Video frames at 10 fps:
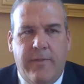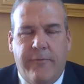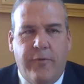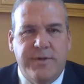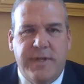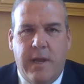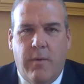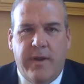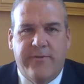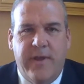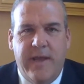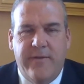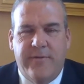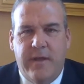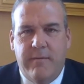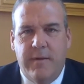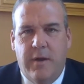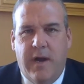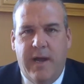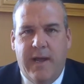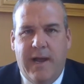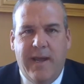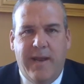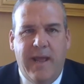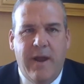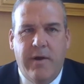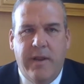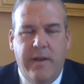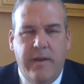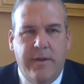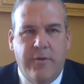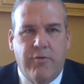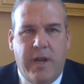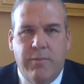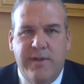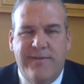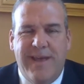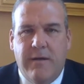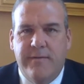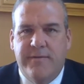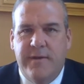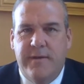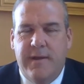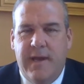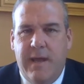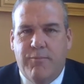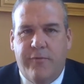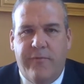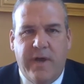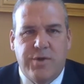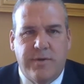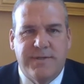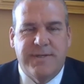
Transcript: the first thing I want to say is that, I inherited an incredibly talented and professional